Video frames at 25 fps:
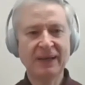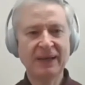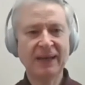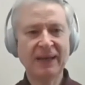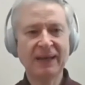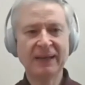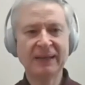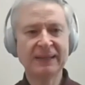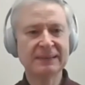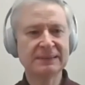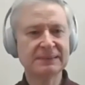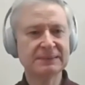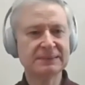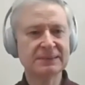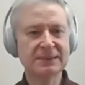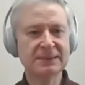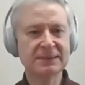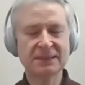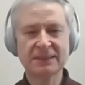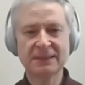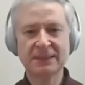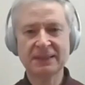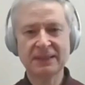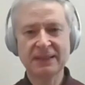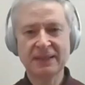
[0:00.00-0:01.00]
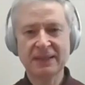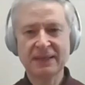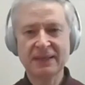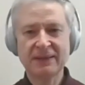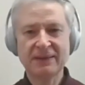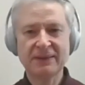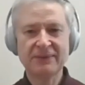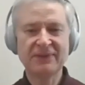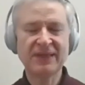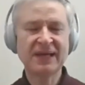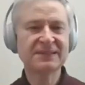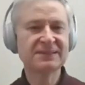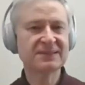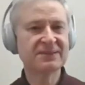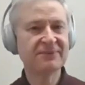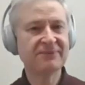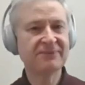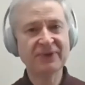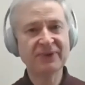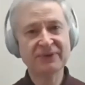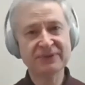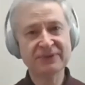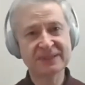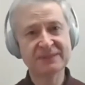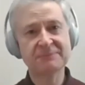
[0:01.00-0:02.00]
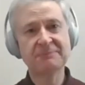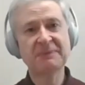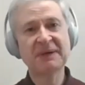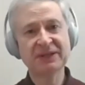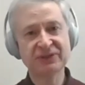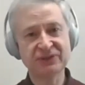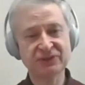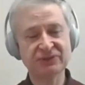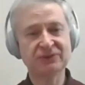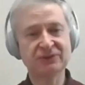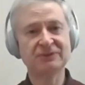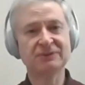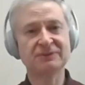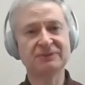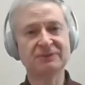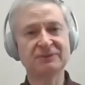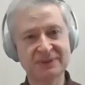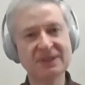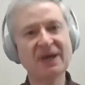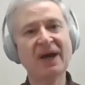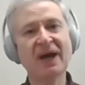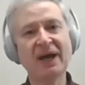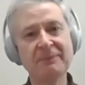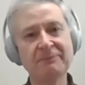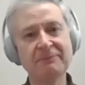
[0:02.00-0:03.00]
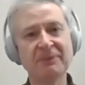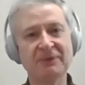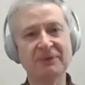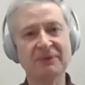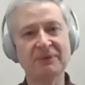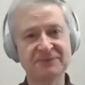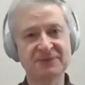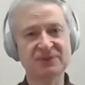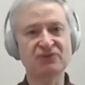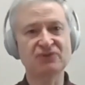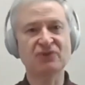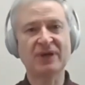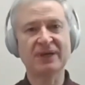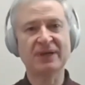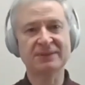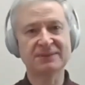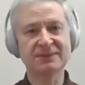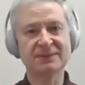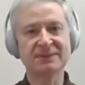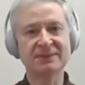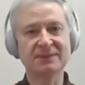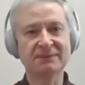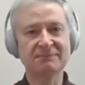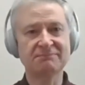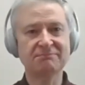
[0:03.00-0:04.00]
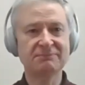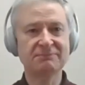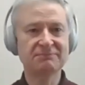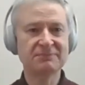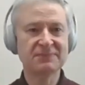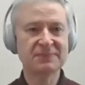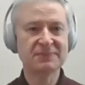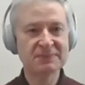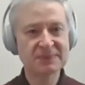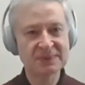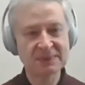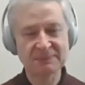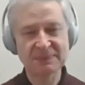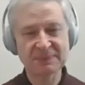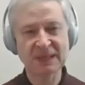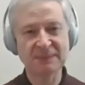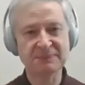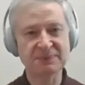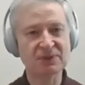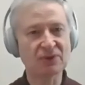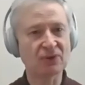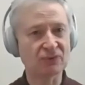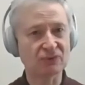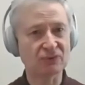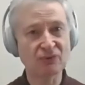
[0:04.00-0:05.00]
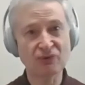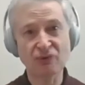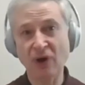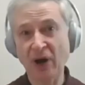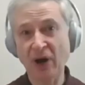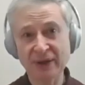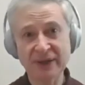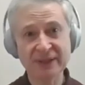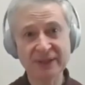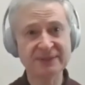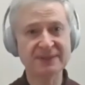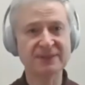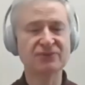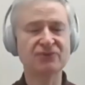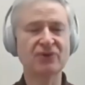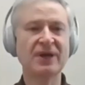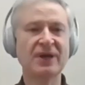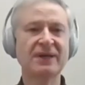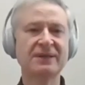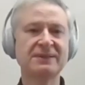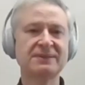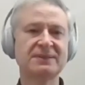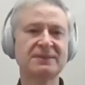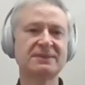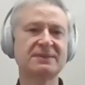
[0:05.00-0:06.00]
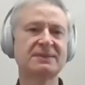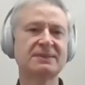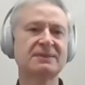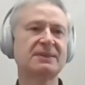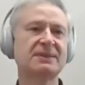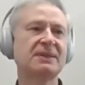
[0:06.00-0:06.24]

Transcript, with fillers: And that's a very special type of stress, sometimes right. called chronic stress.